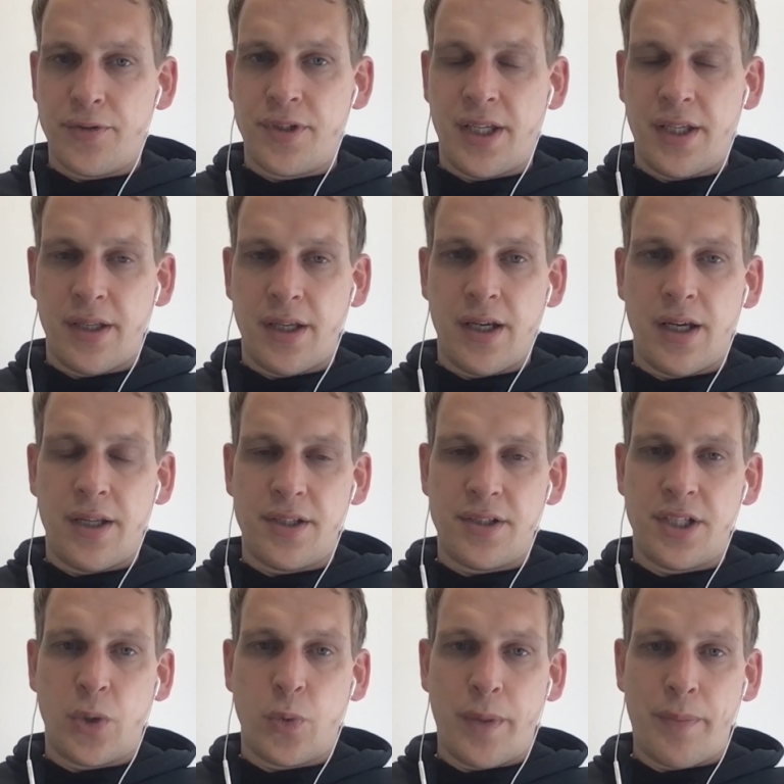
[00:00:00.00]
using uh,
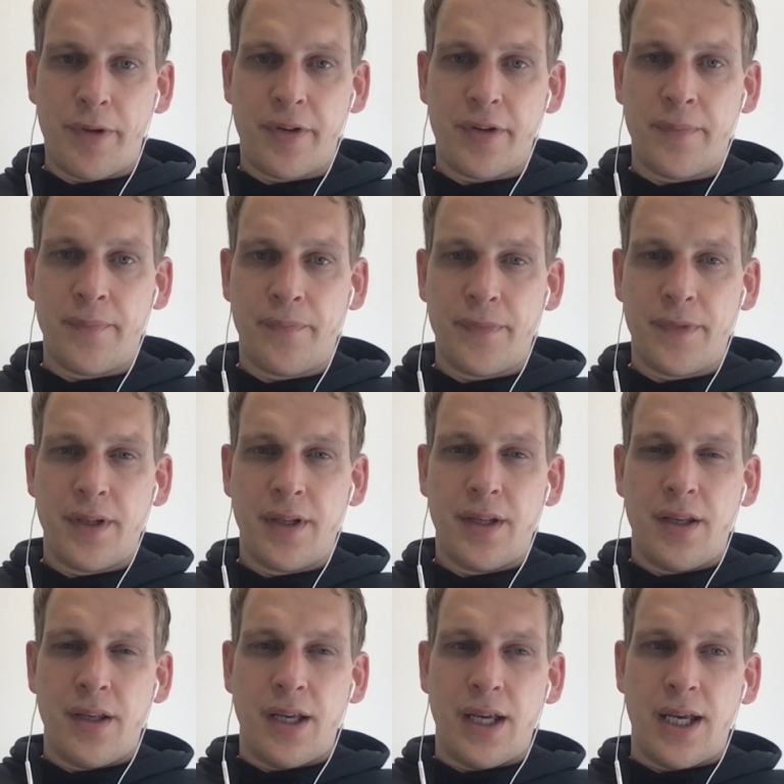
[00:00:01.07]
this equipment.
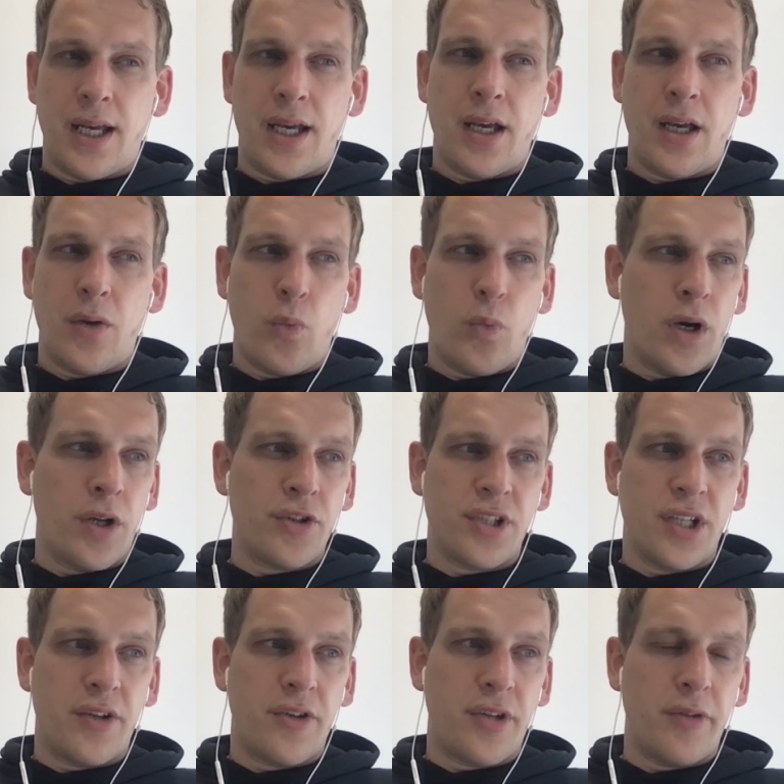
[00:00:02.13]
Uh,
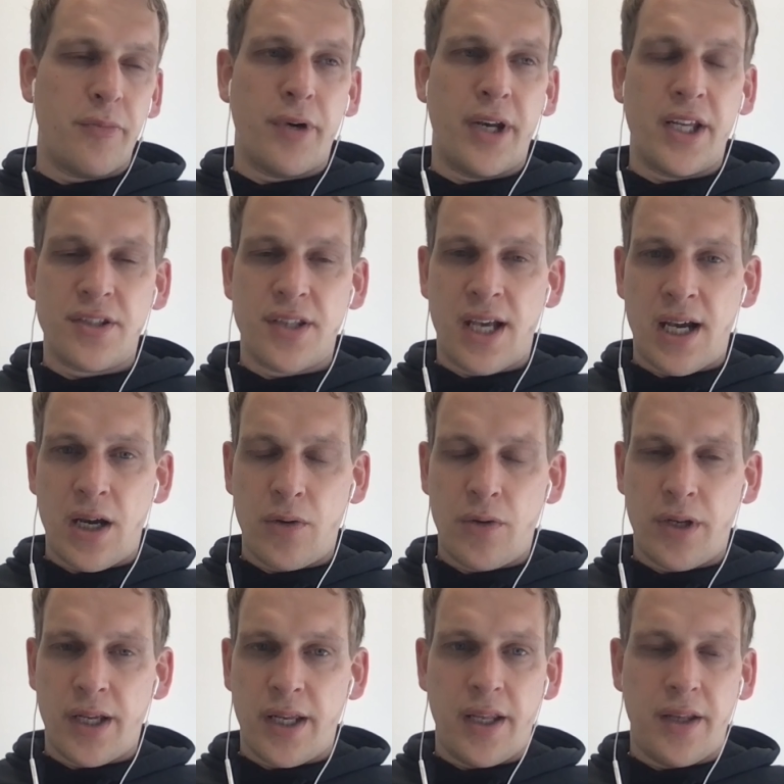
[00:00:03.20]
once it, it breaks
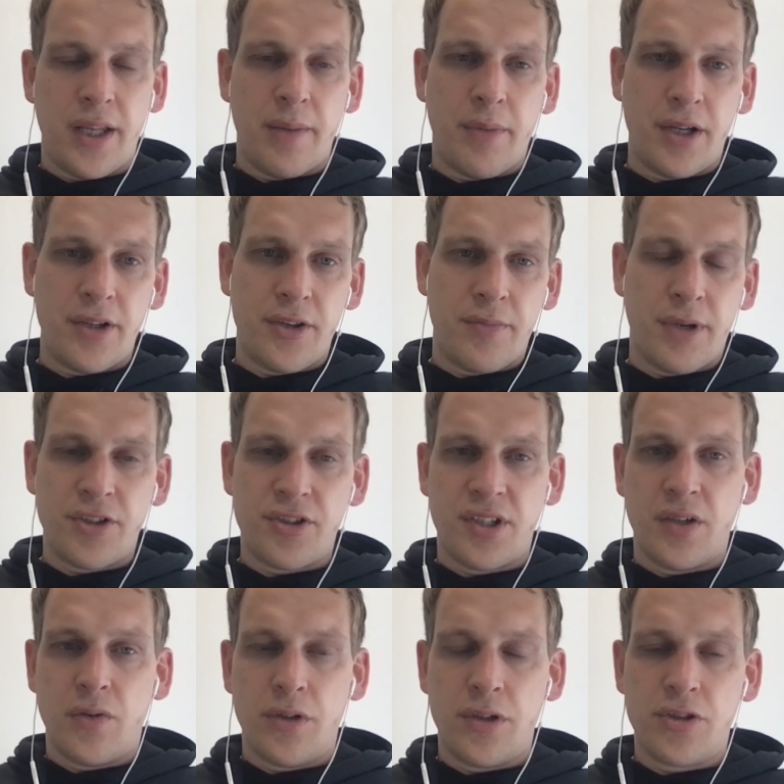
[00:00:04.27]
down, they they might might
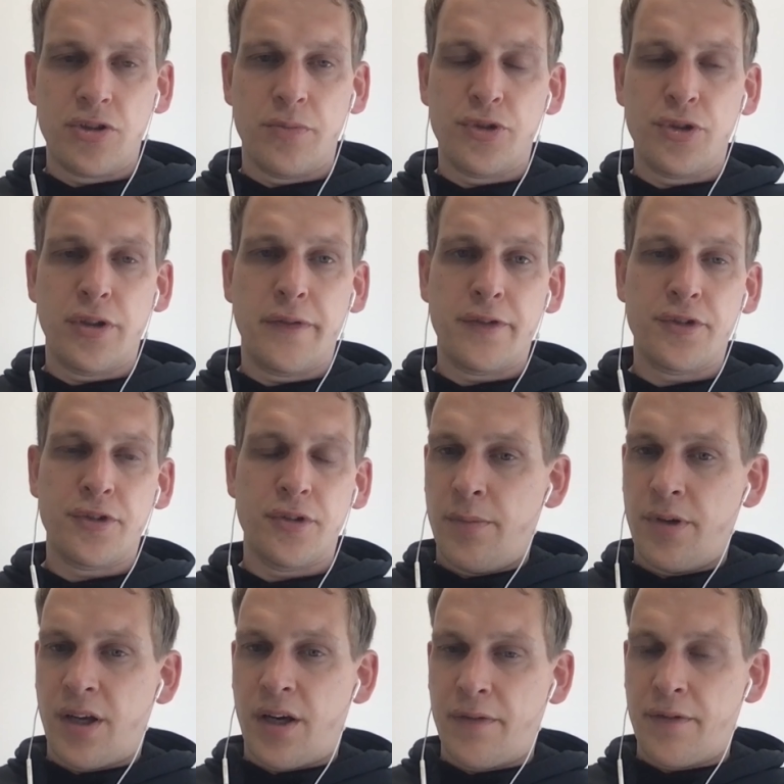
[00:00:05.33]
still order some service,
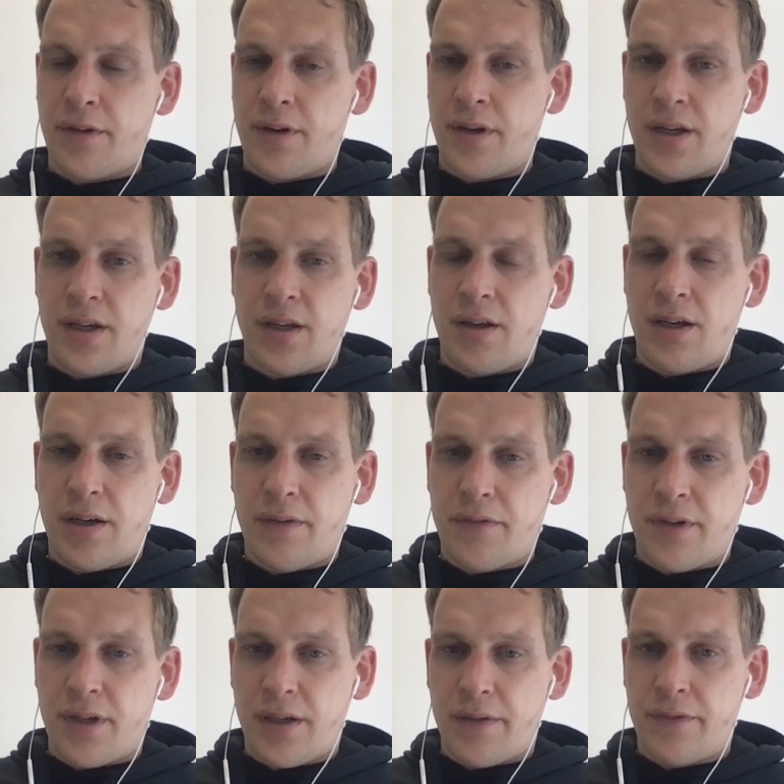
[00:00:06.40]
but after the
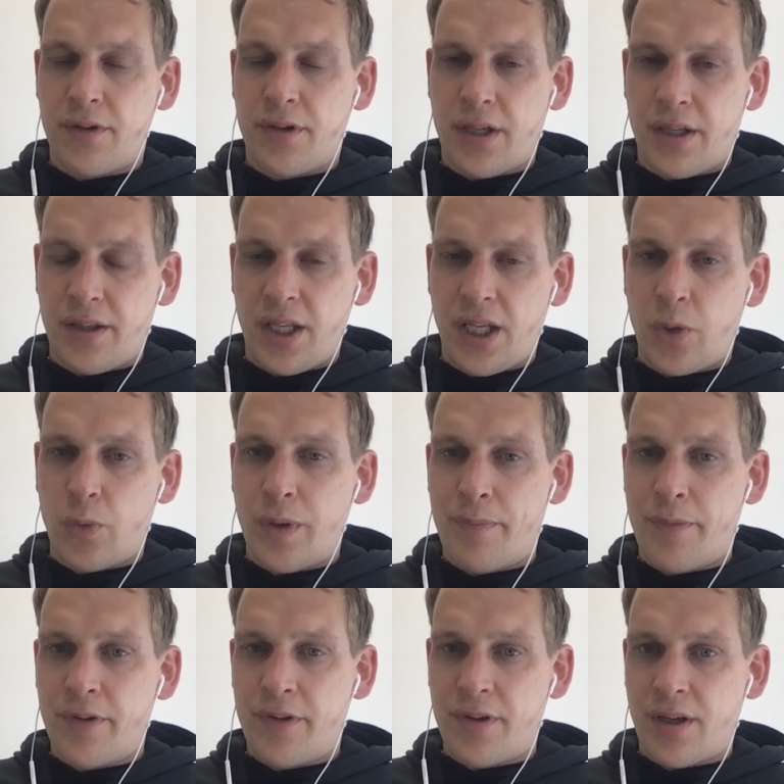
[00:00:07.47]
after after the, the
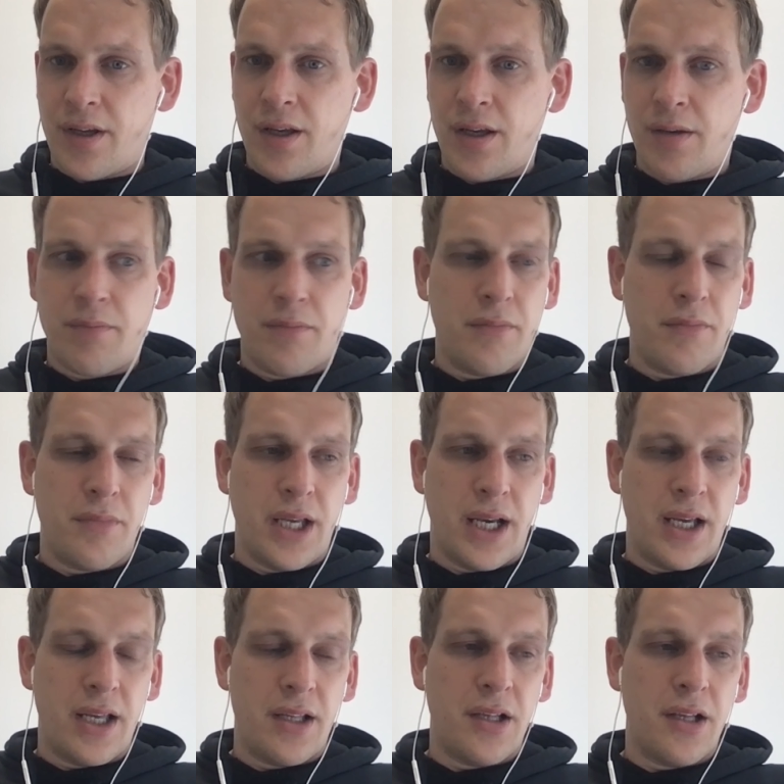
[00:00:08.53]
equipment um,
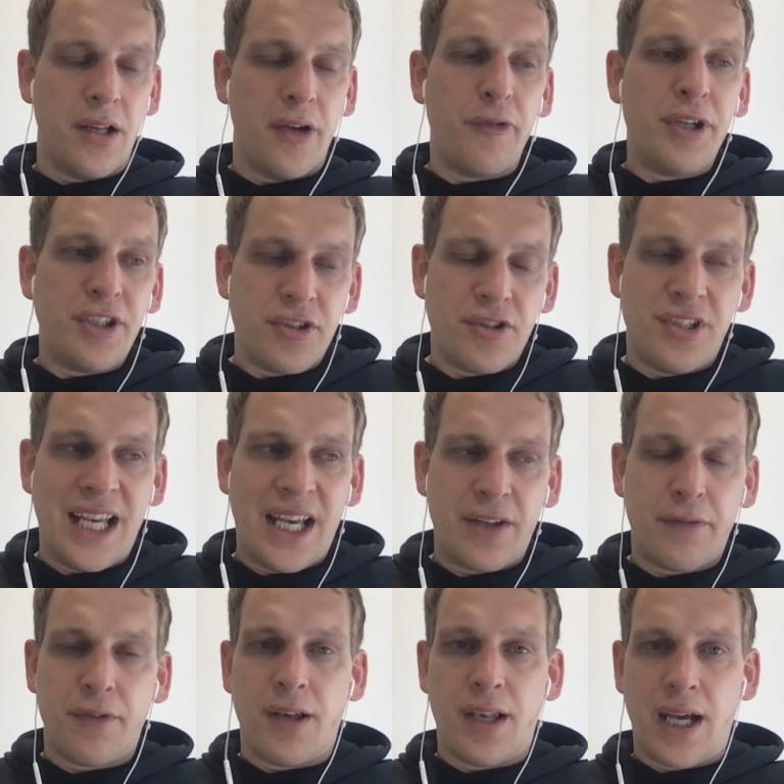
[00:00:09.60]
yeah reaches the
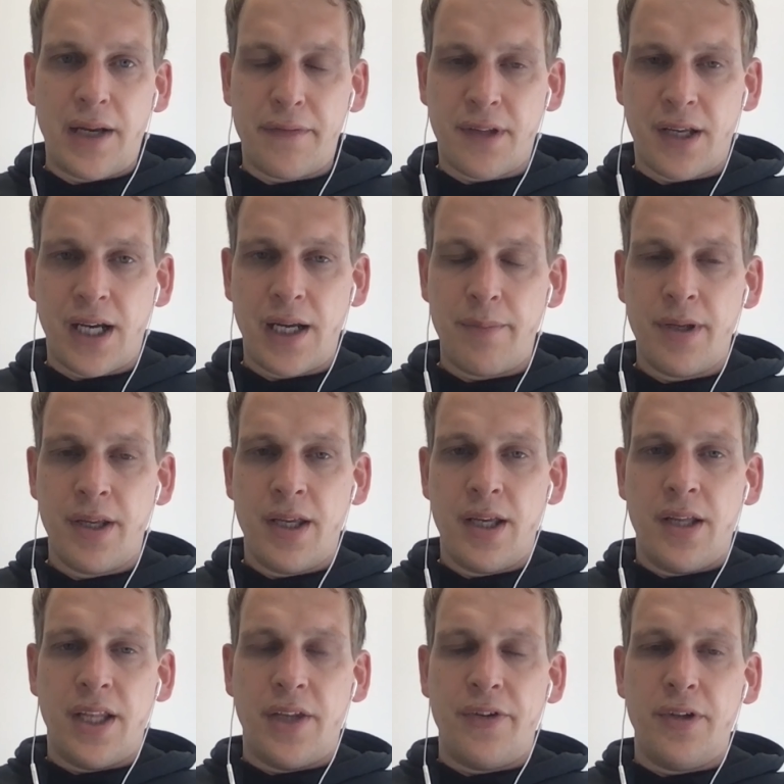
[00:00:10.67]
end of the lifetime,
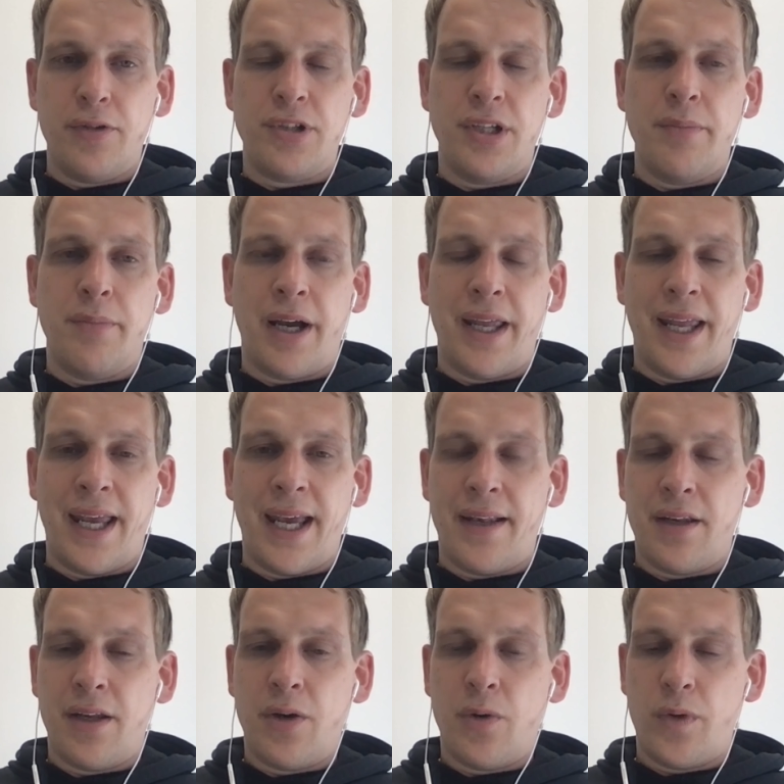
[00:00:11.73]
then they usually buy
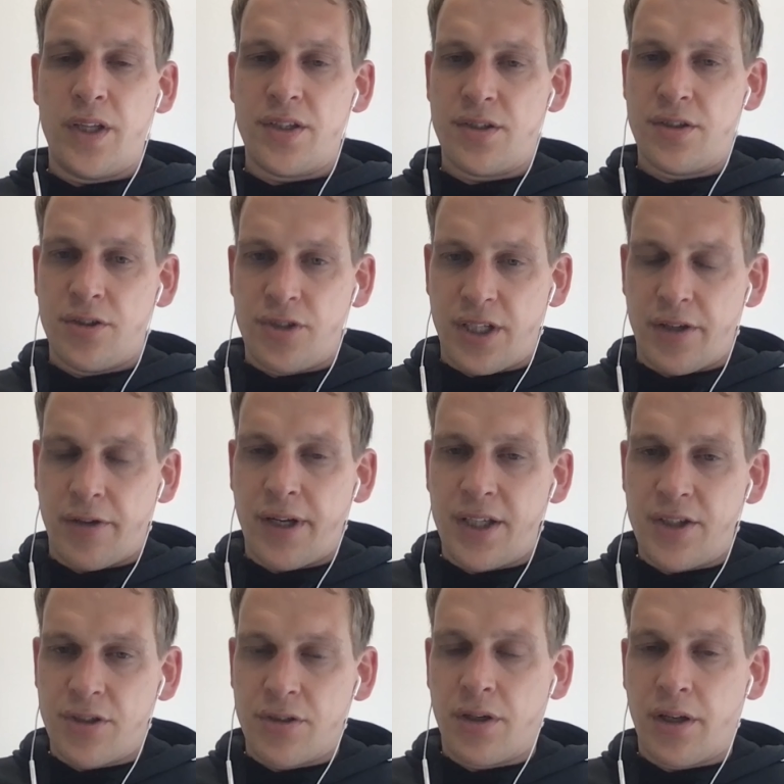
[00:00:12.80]
again, which
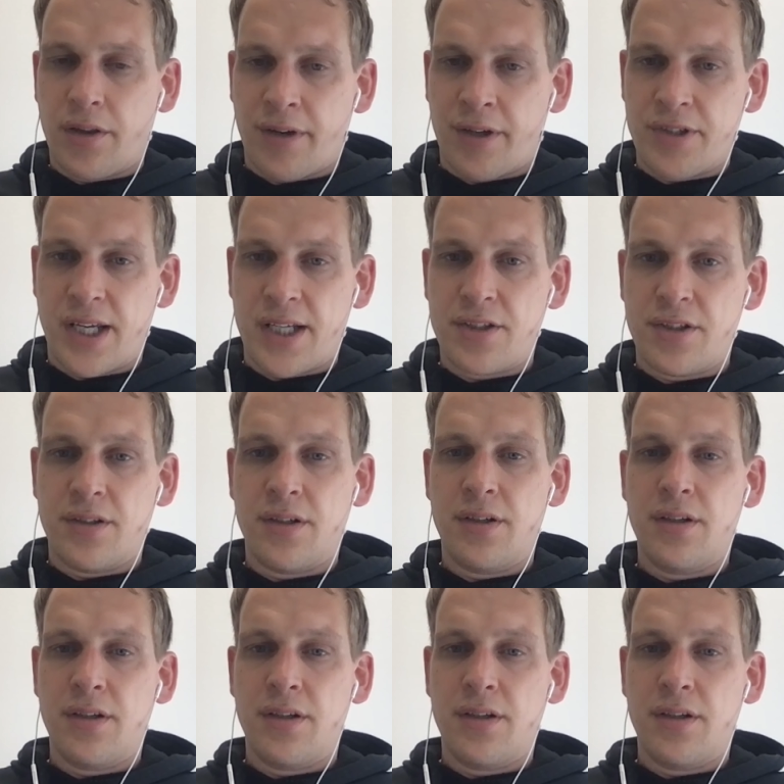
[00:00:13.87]
generates another transaction.